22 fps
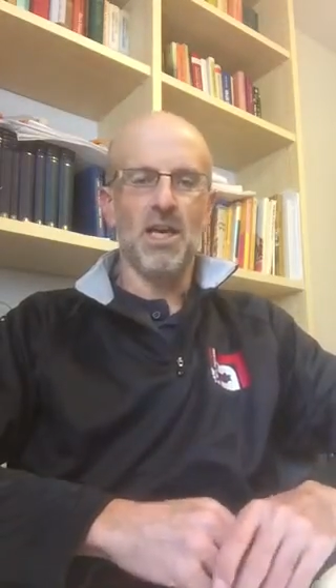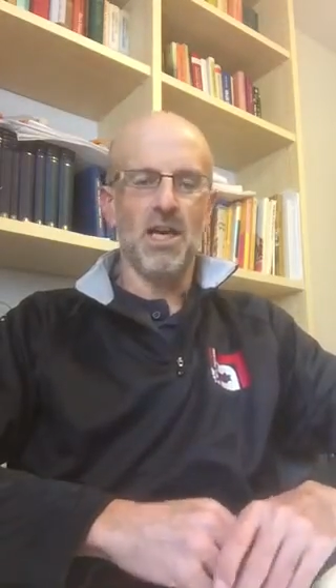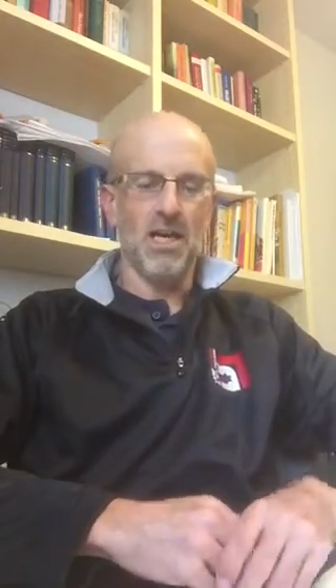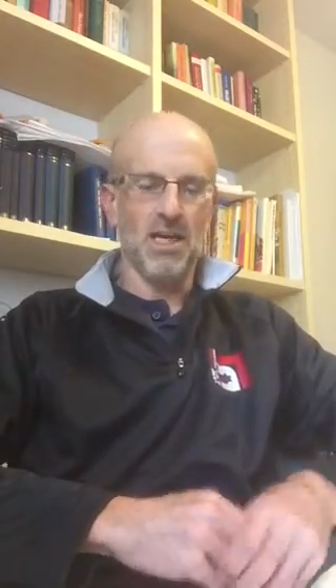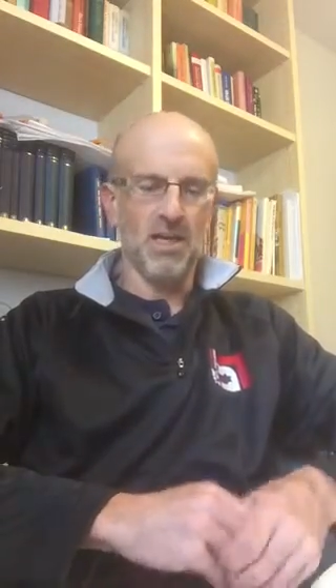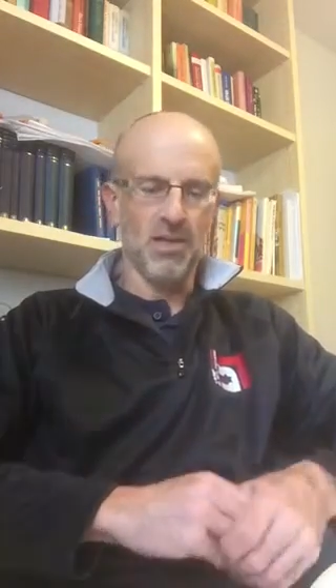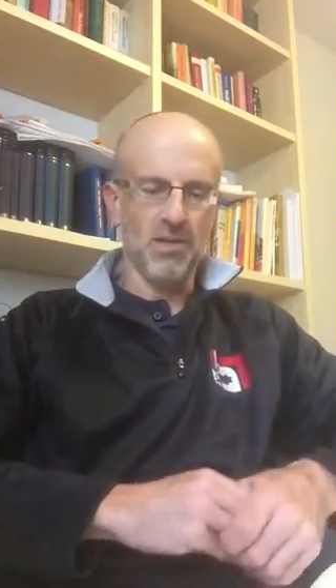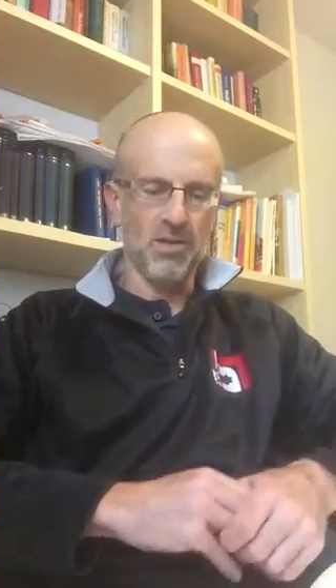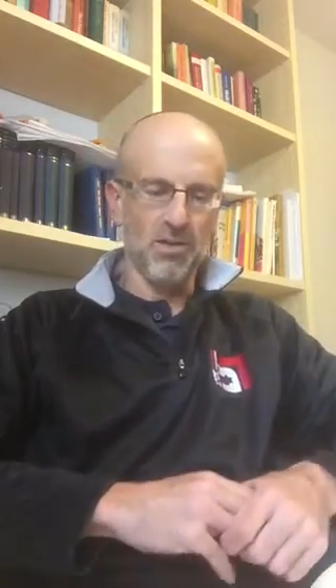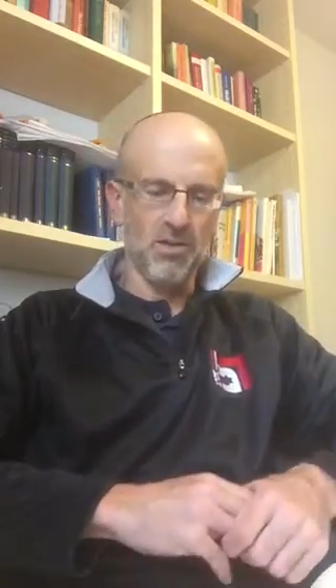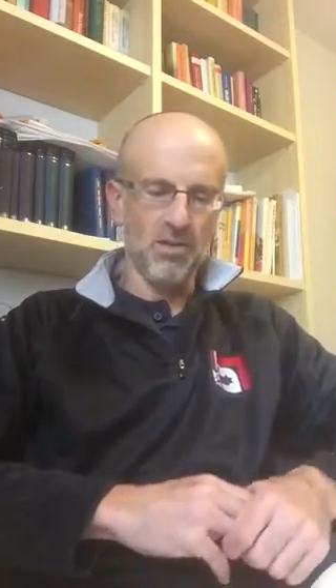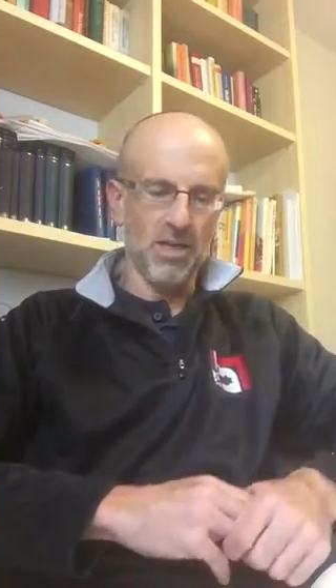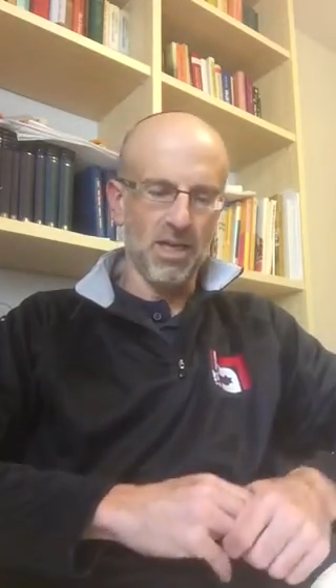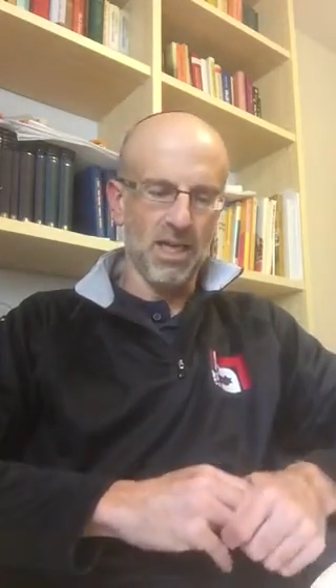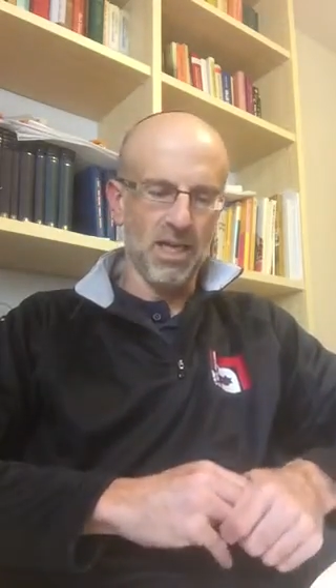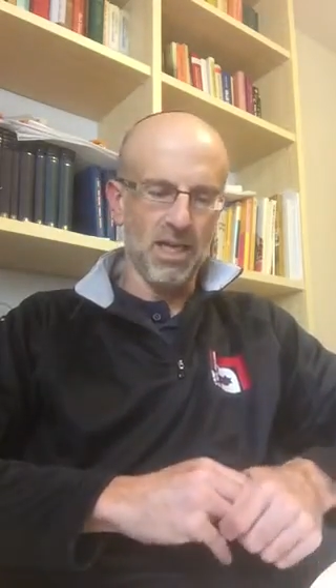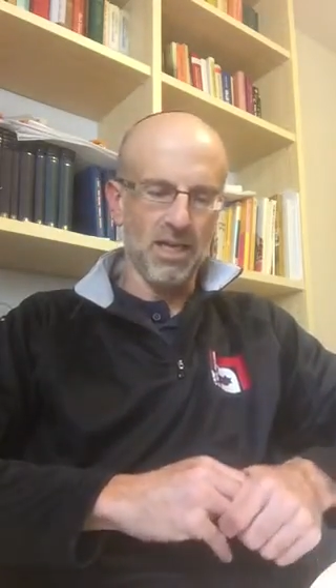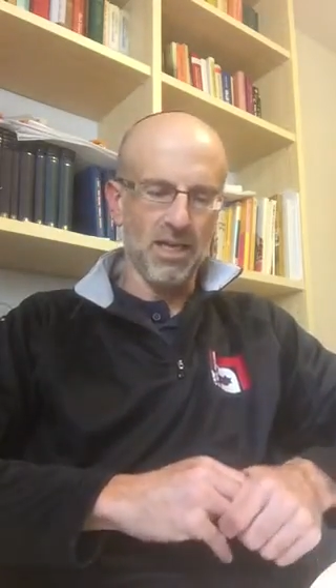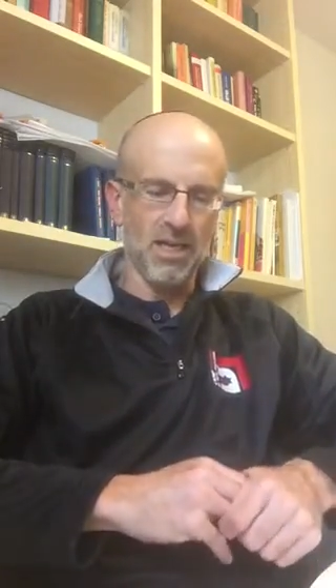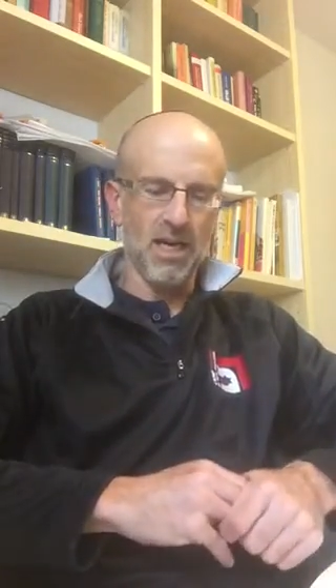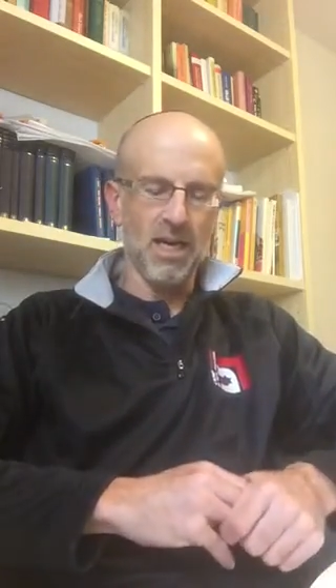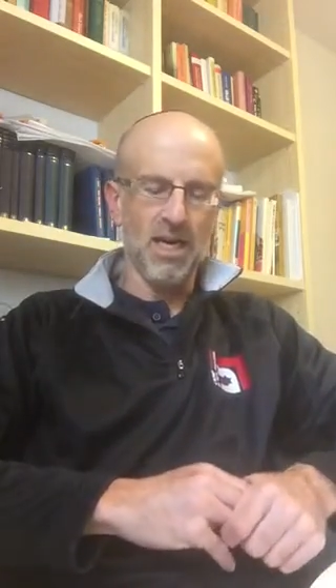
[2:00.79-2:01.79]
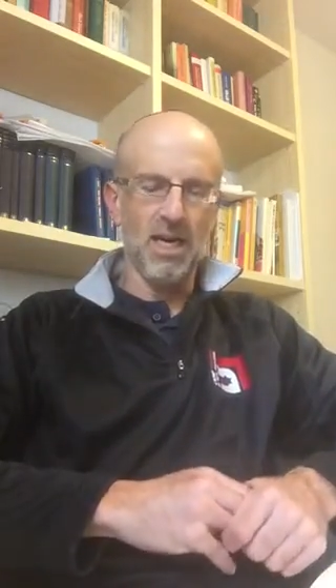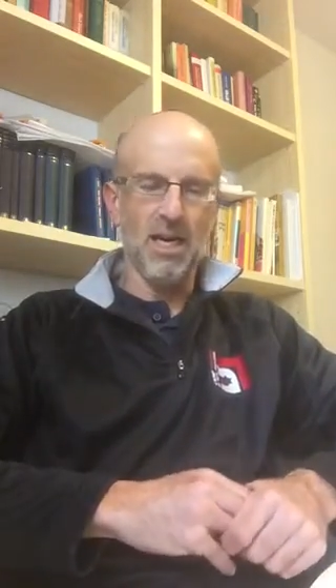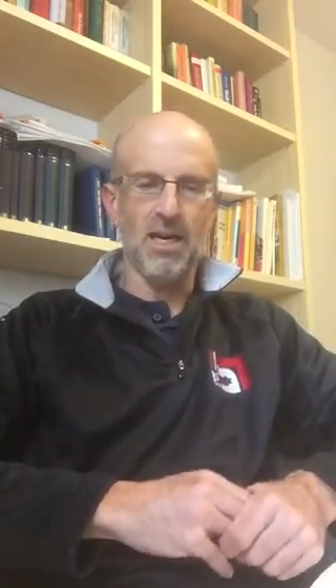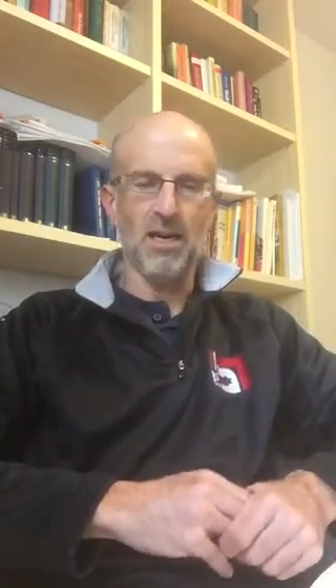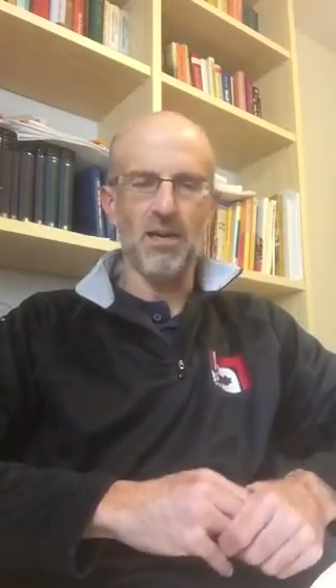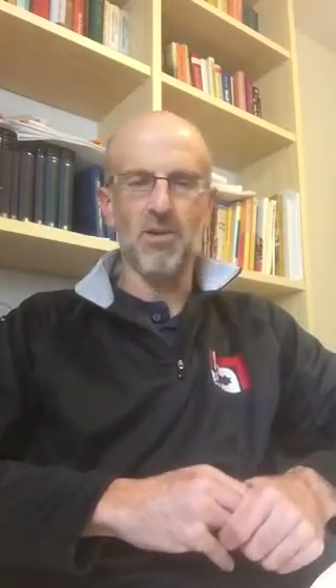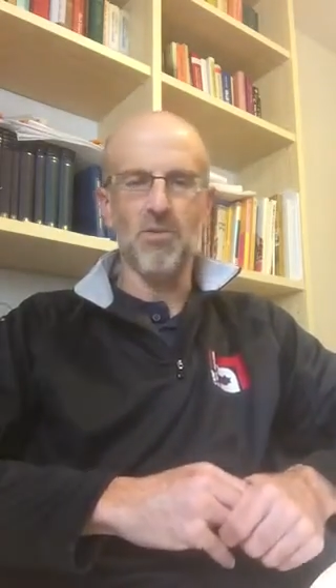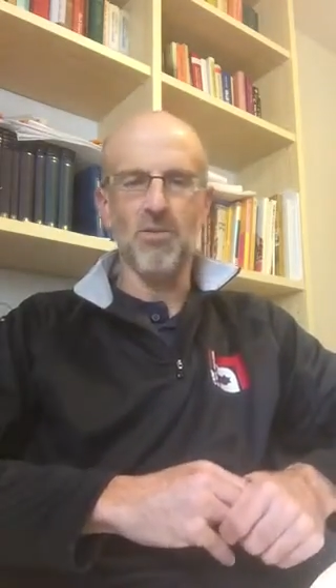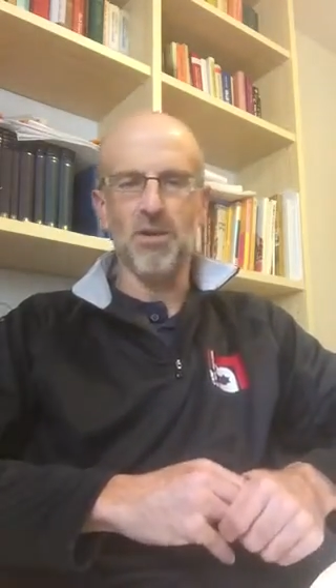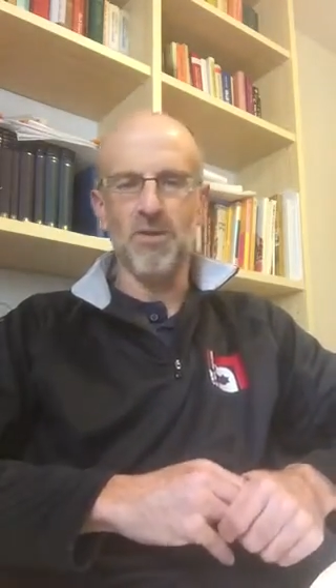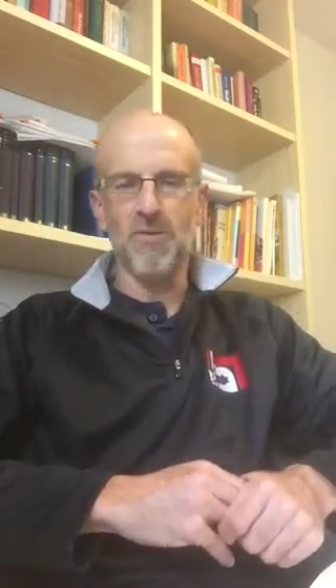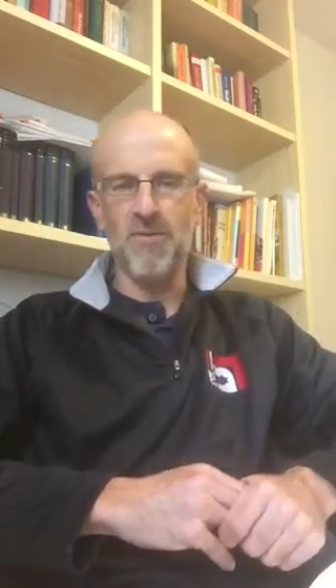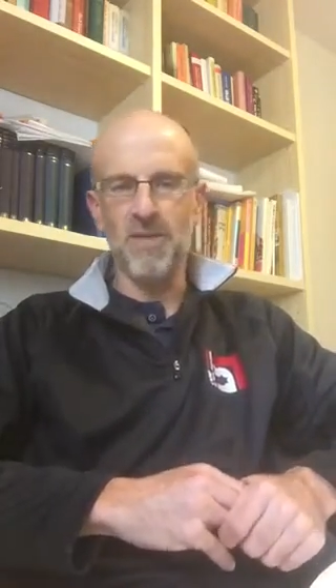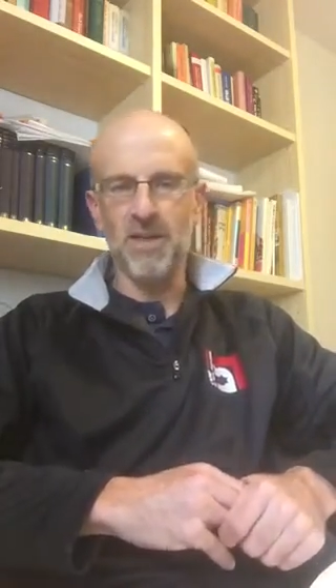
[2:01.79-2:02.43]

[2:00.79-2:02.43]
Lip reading: including Louis